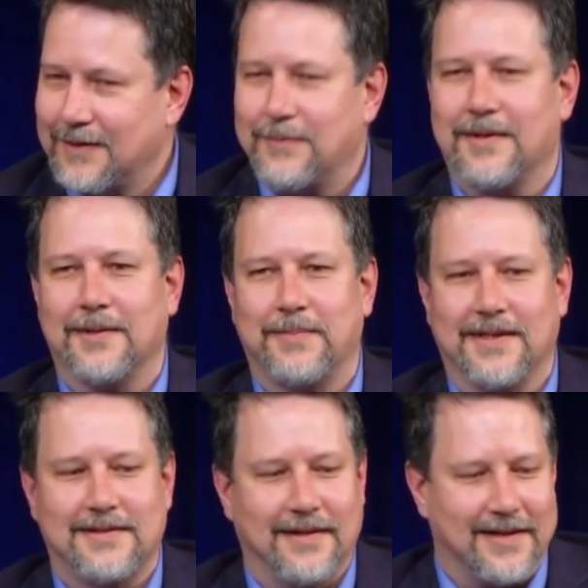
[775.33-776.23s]
with it.
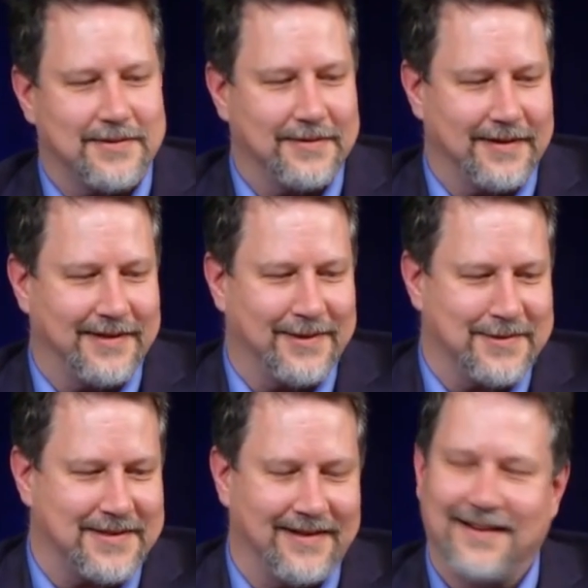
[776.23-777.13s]
But uh, certainly
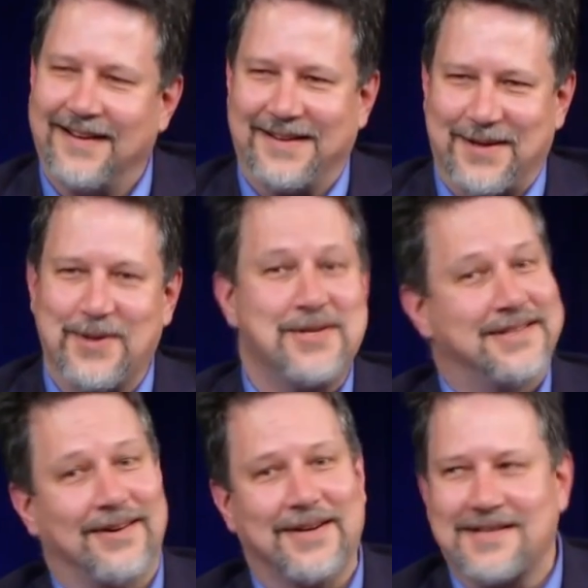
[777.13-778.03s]
there's a, there's a
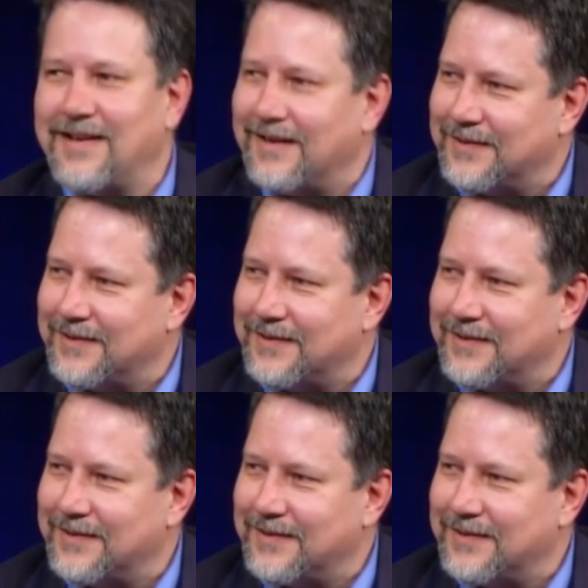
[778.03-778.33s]
dark side.